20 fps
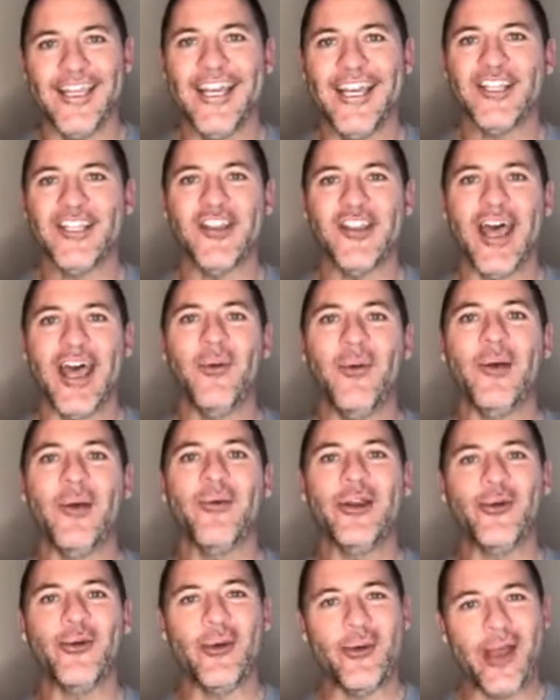So that way,
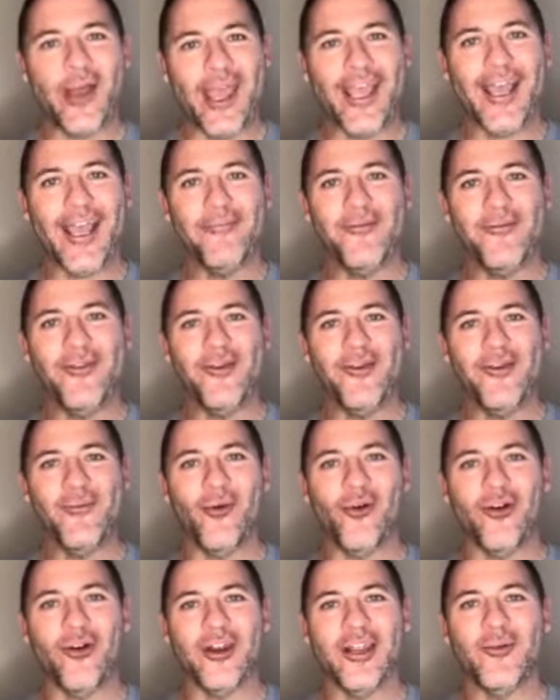when we wake up in the
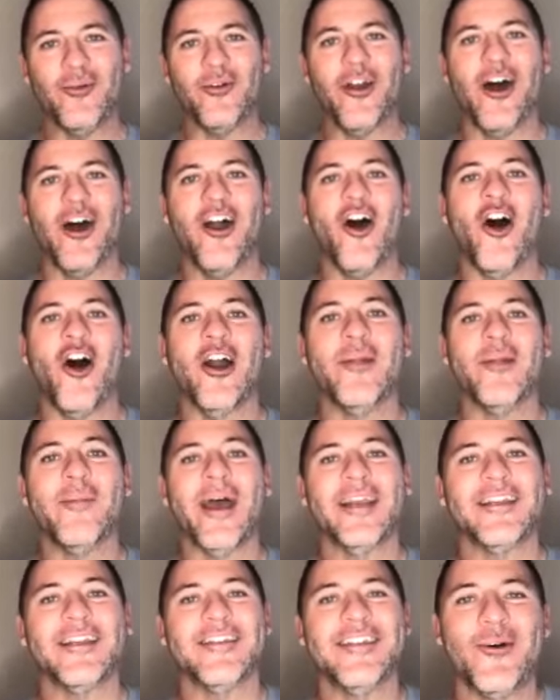morning, we're not
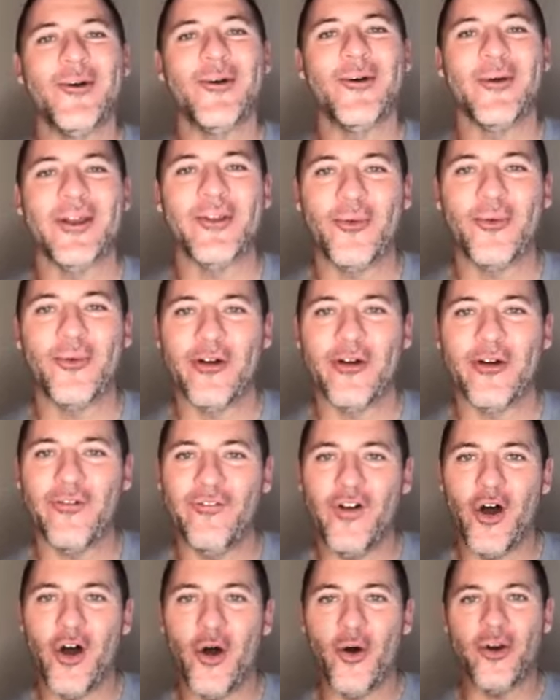automatically going to our
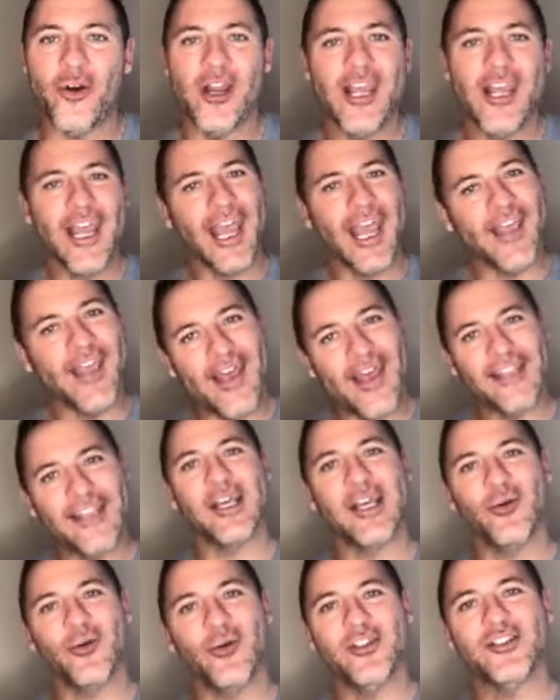phone, and that's
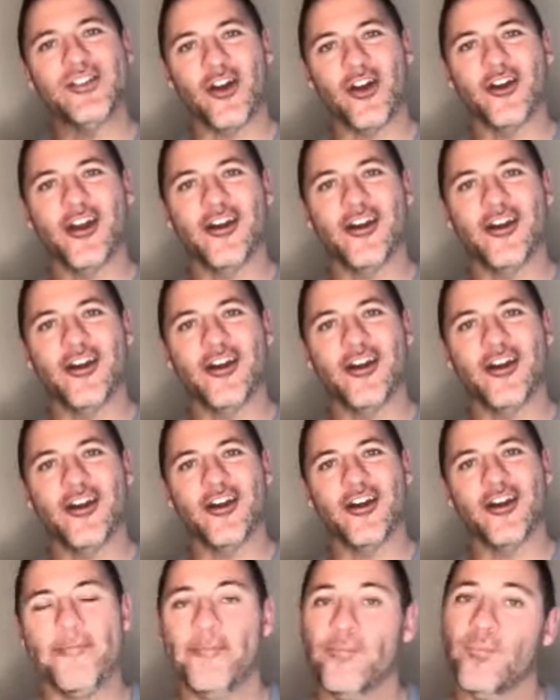how we start our day.
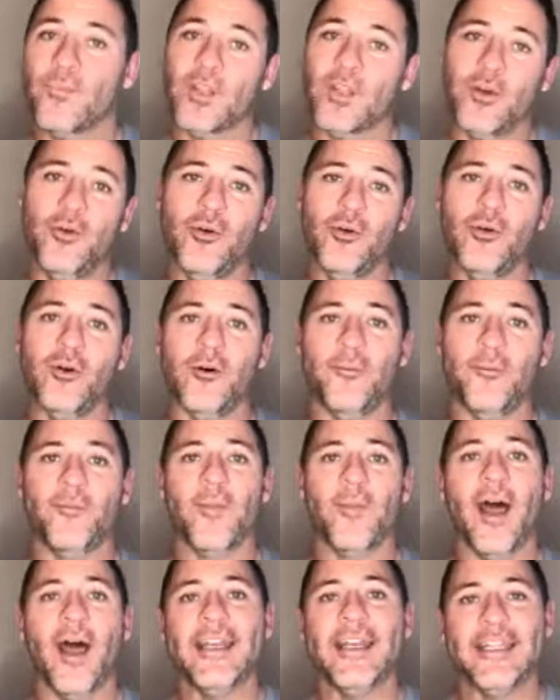Cool,
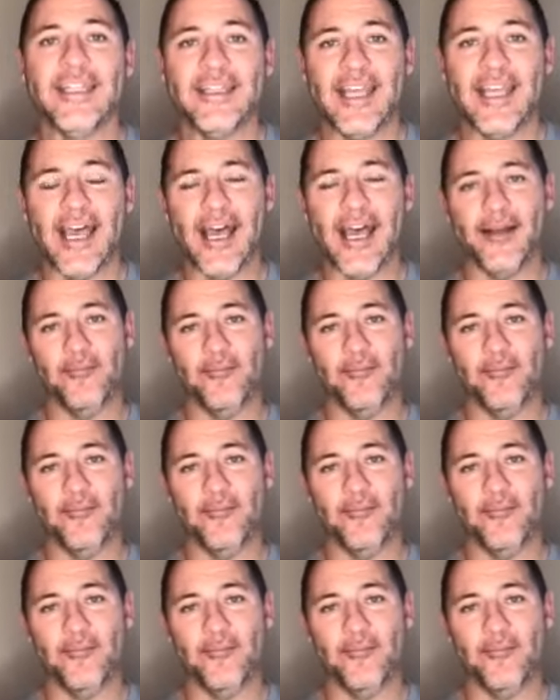I did that.